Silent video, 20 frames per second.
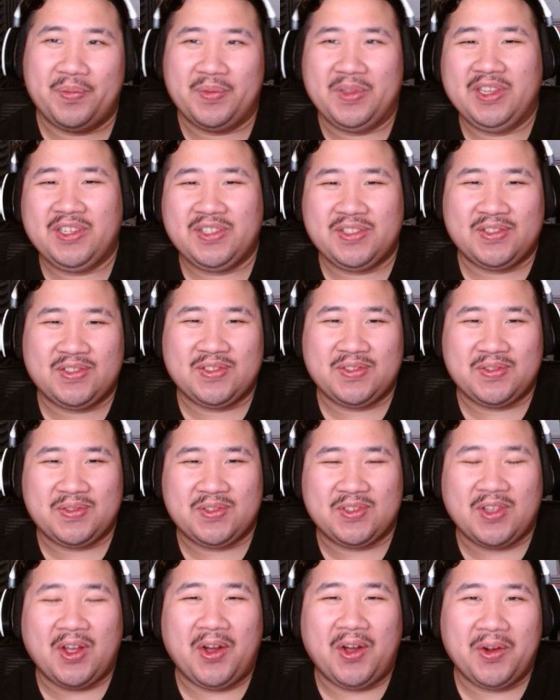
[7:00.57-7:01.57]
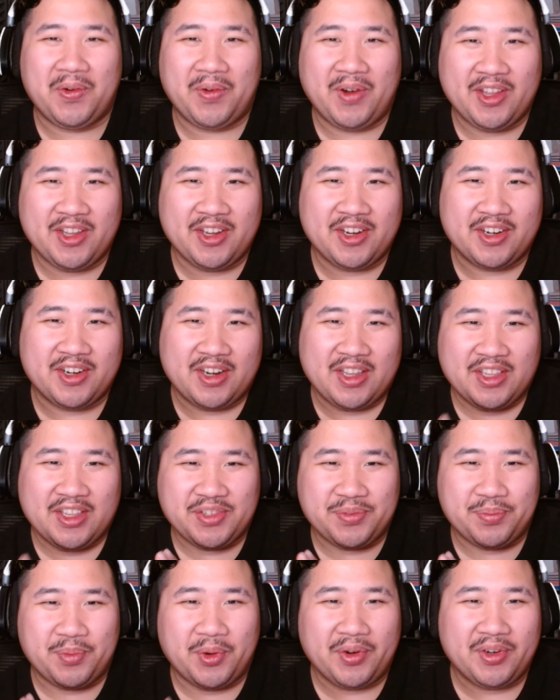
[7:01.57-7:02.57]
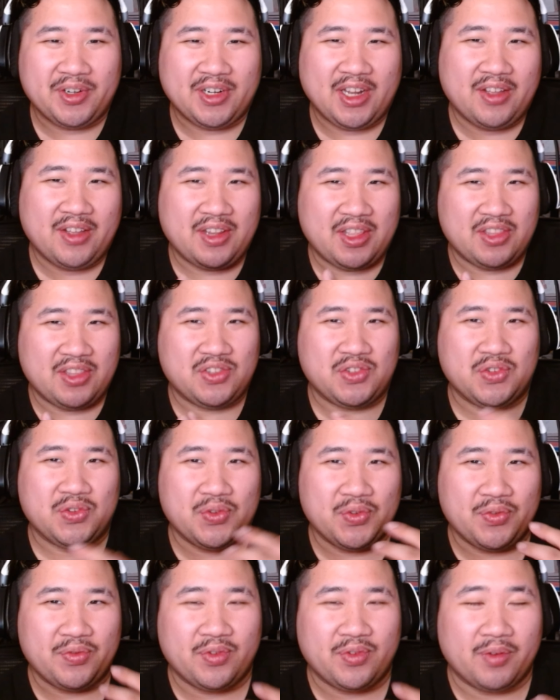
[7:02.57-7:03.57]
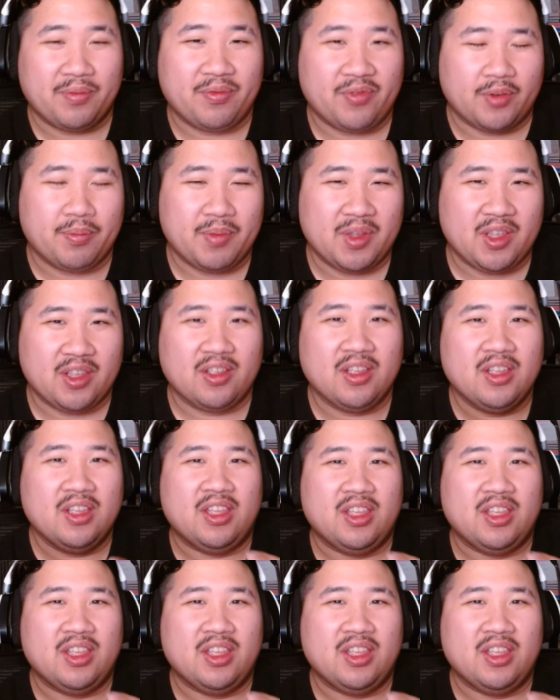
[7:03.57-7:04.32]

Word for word: this song right here is broken down into for for me.